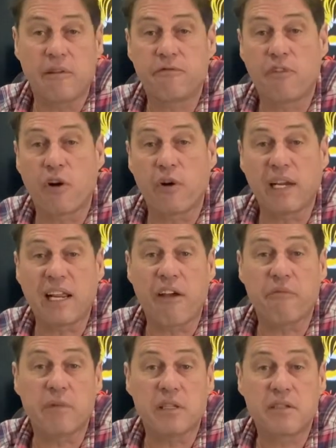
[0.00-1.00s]
foreign
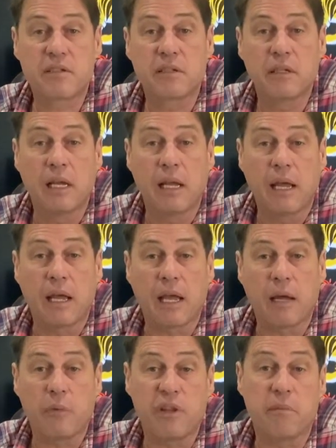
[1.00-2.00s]
governments
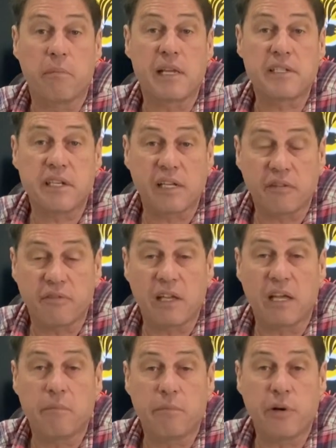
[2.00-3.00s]
with the blessing of
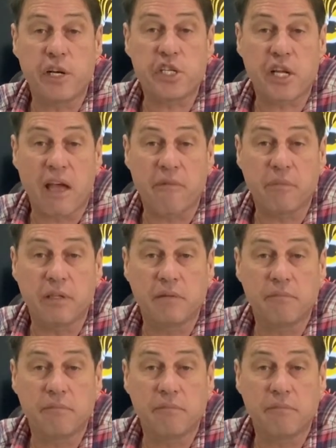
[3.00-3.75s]
the British government.